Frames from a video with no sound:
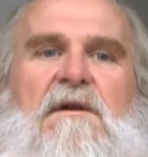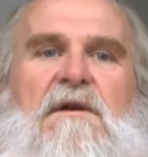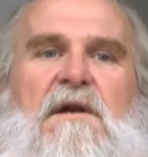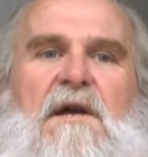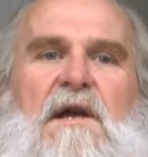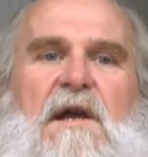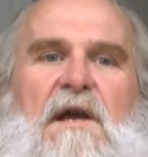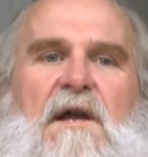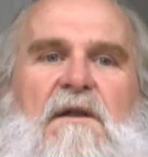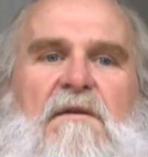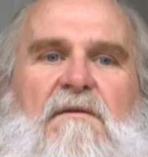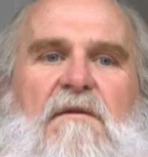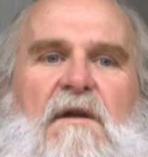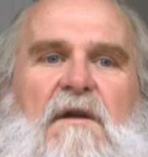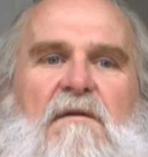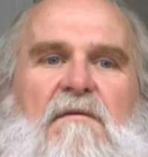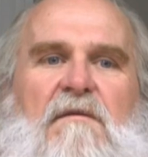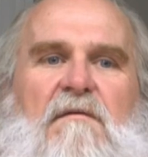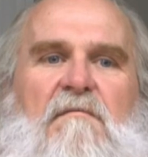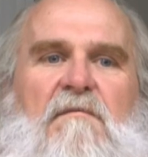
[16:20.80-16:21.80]

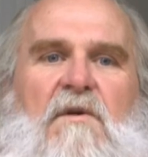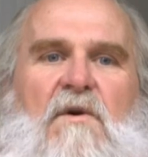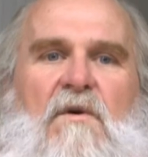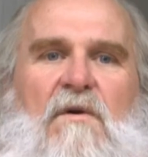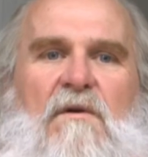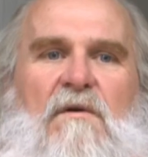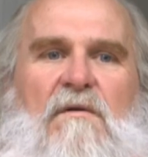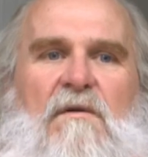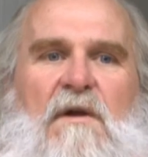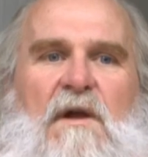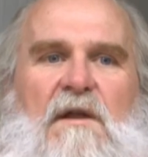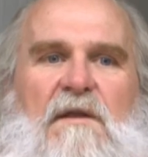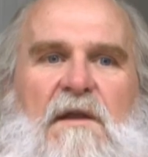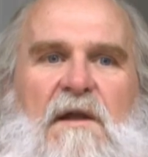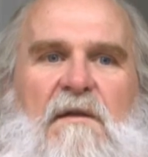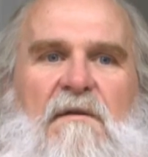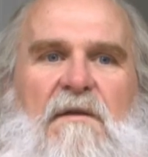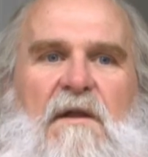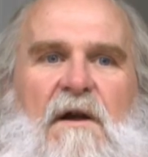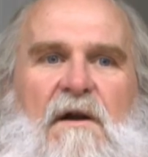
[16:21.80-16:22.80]
and more. And
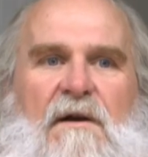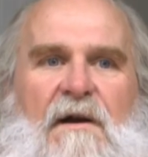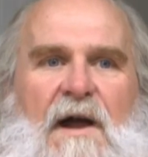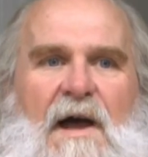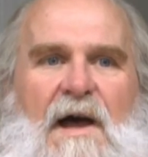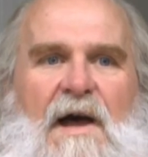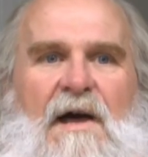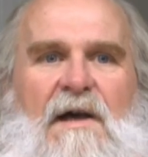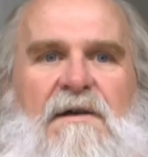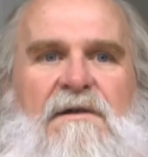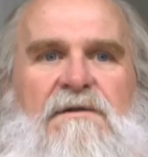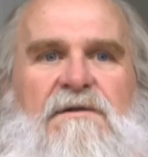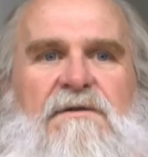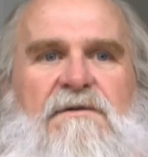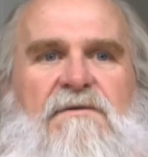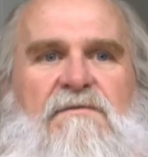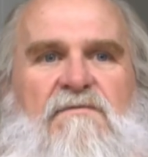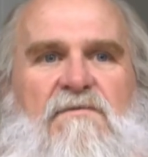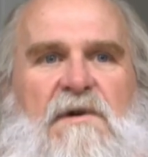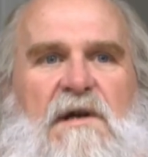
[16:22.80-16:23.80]
in their
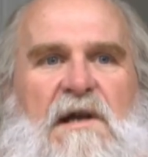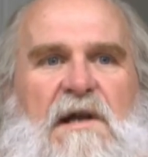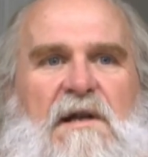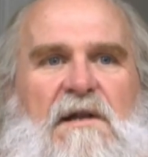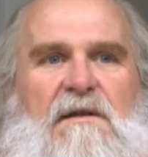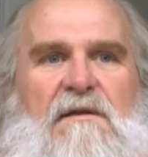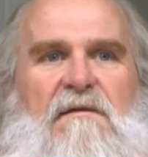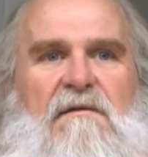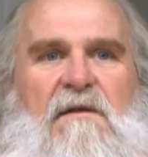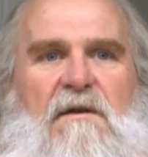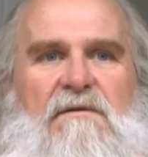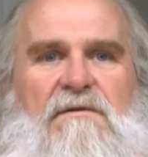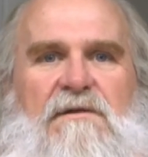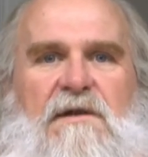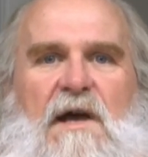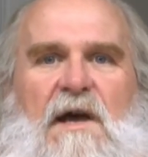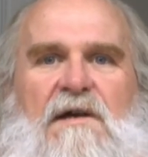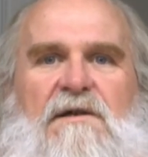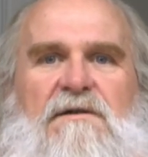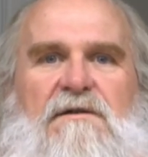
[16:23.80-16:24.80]
eyes, we get those
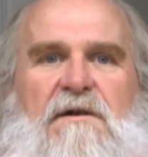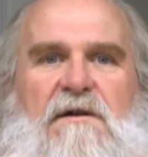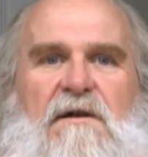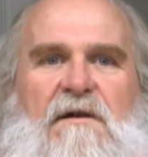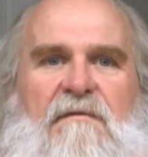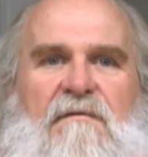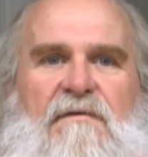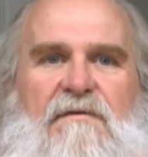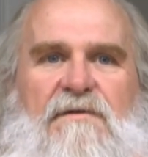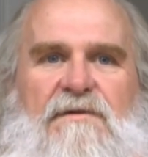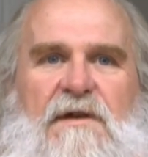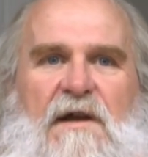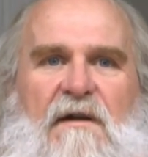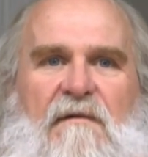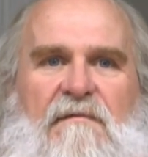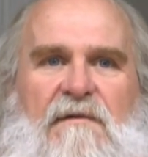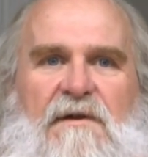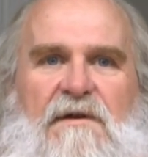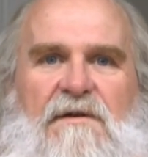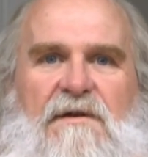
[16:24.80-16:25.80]
guys looking for
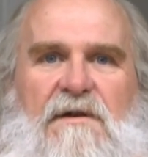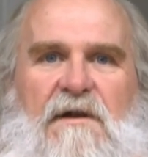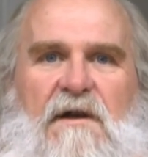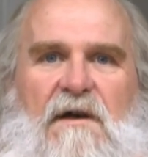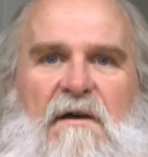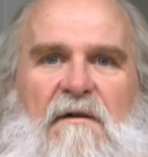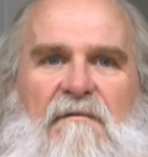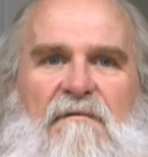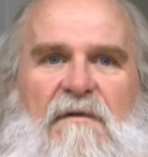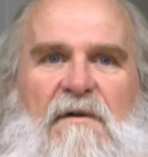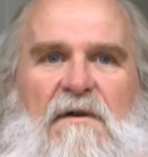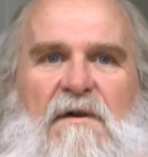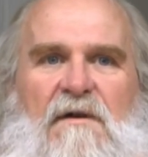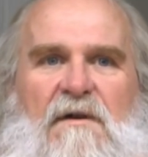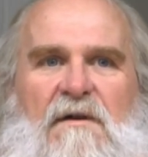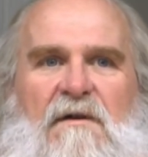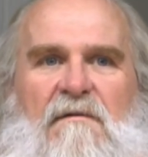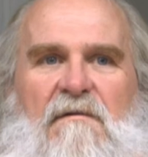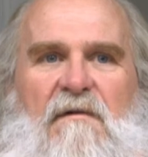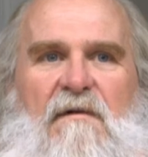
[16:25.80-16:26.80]
safety stuff.
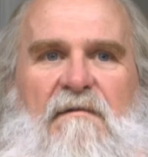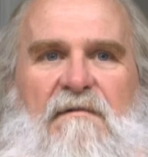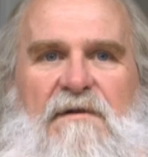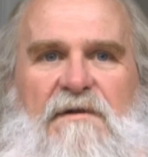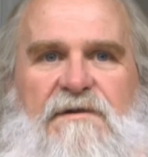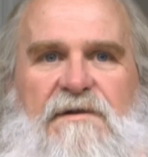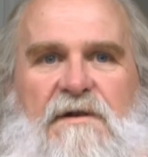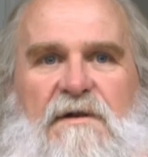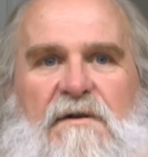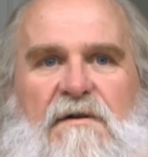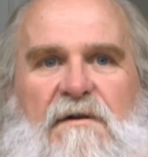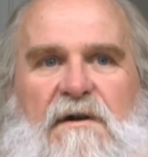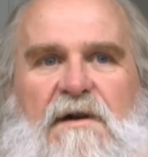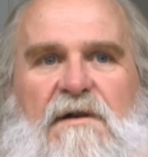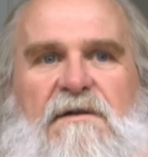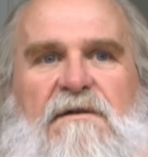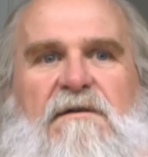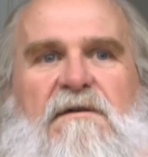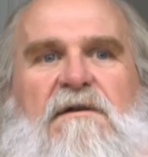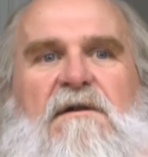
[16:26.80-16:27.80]
We just
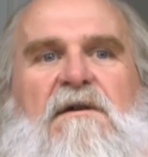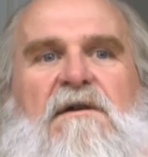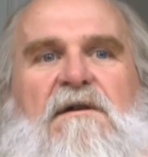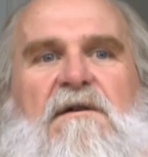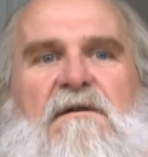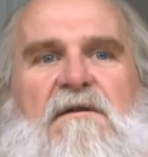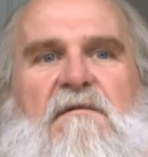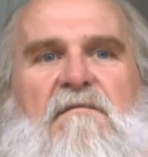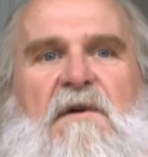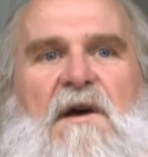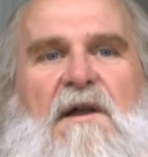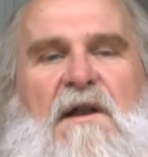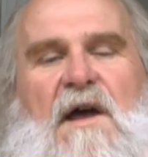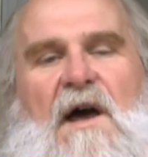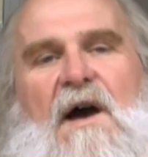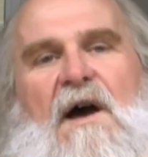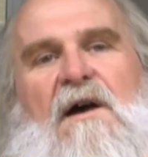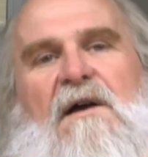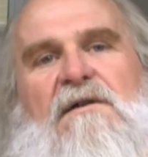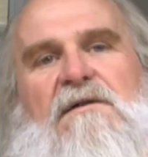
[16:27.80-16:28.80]
increased the amount of
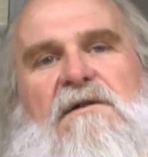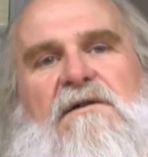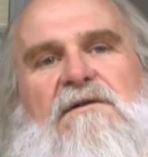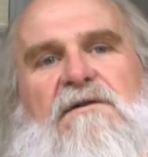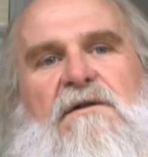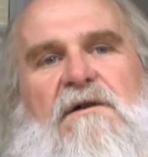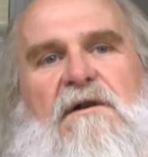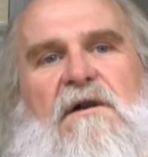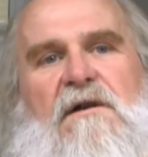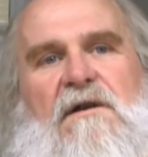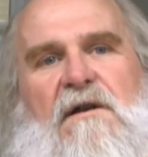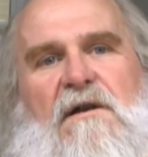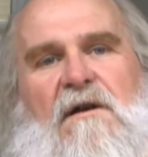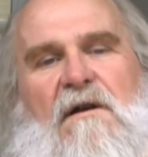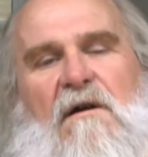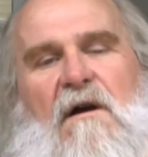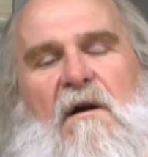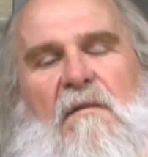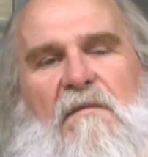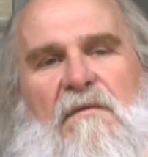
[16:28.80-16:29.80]
eyes that's looking at
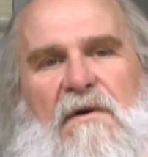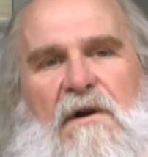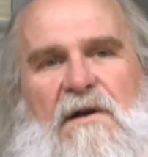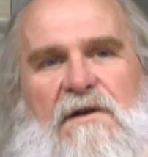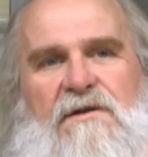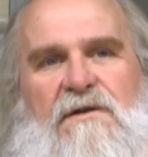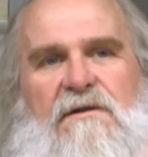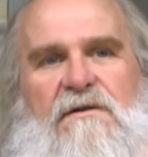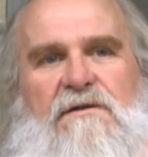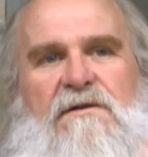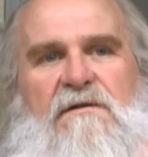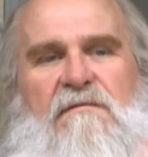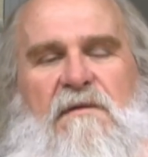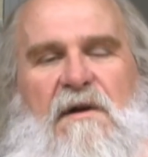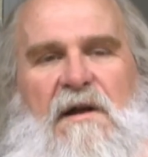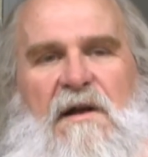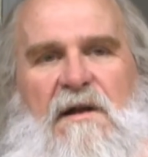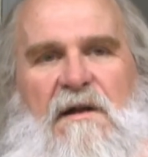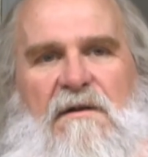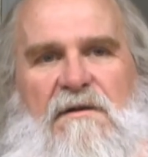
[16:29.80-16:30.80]
our operations to
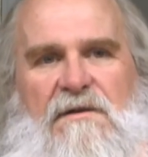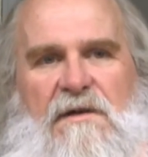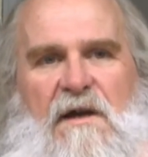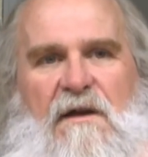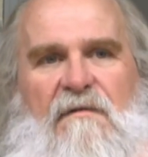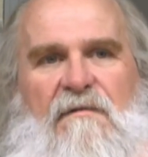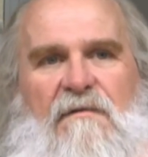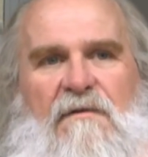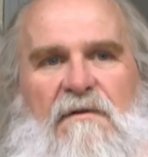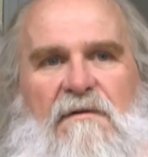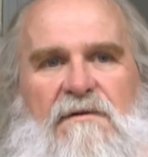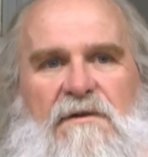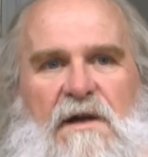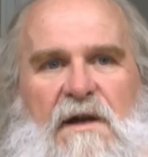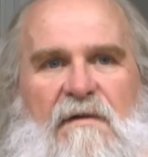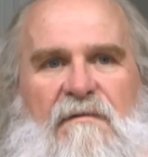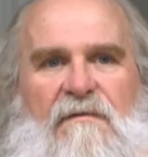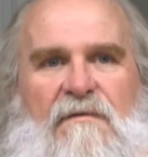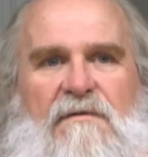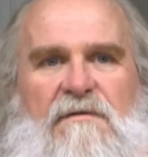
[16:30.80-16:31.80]
make it safer and
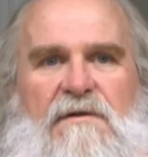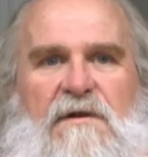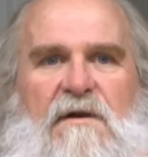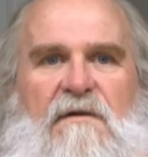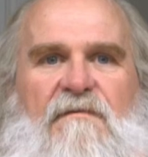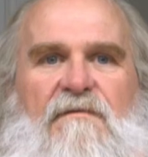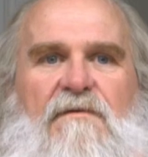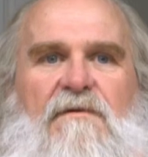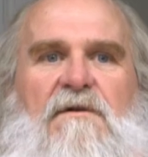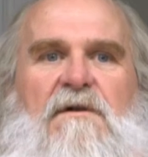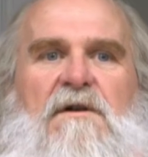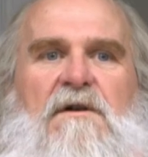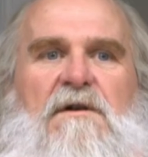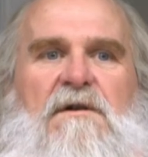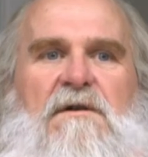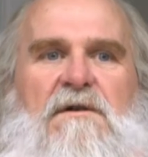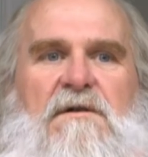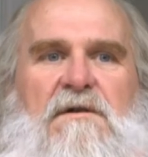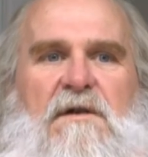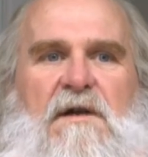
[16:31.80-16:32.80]
safer and safer.
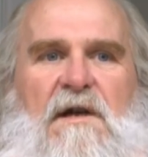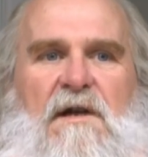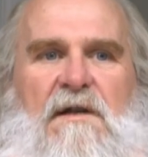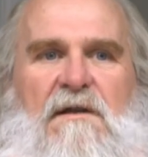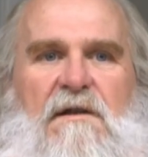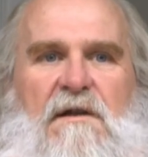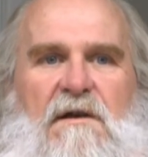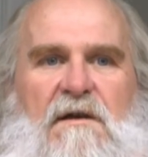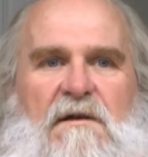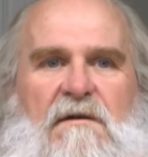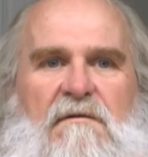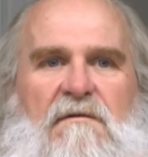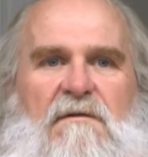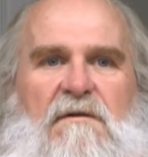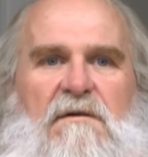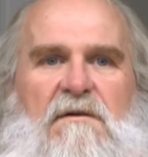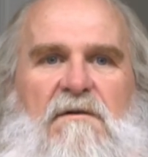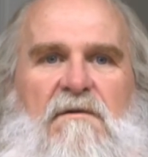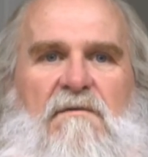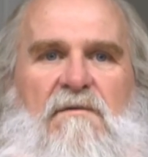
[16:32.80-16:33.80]
And
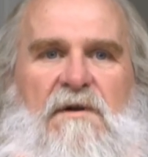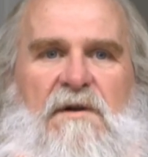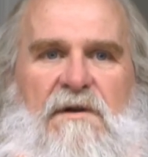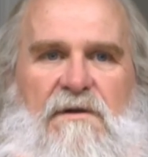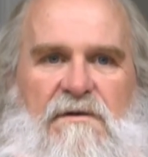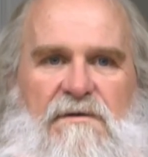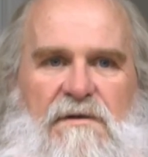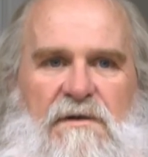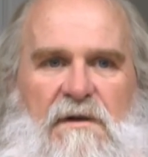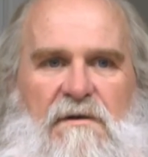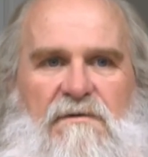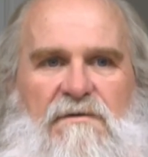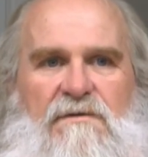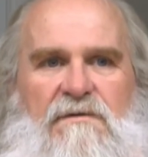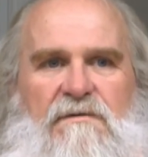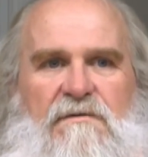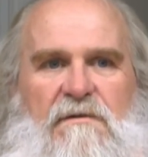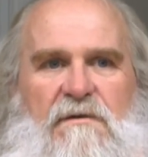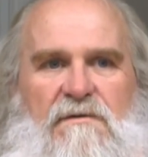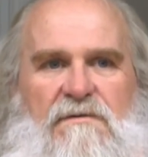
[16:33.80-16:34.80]
we use
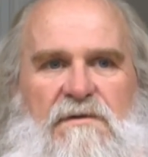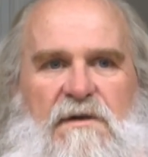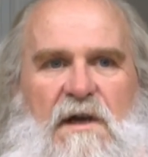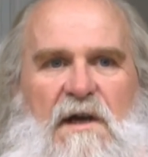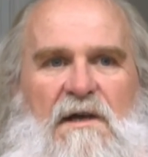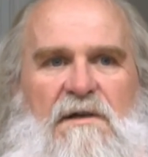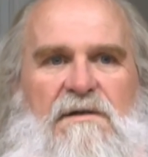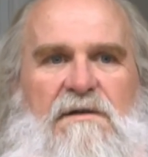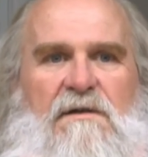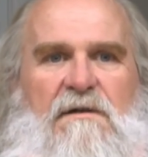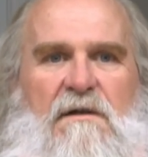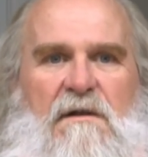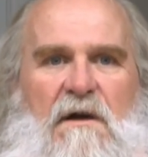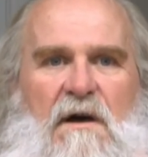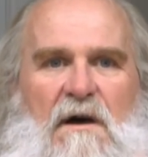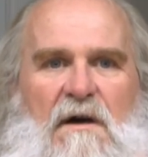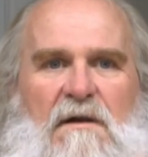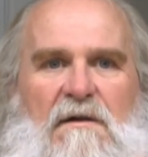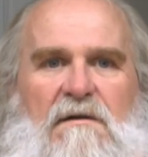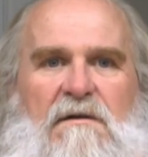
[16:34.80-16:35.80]
those guys a
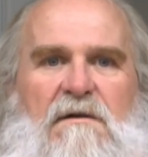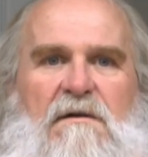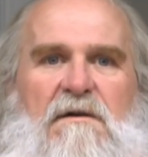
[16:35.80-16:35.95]
lot,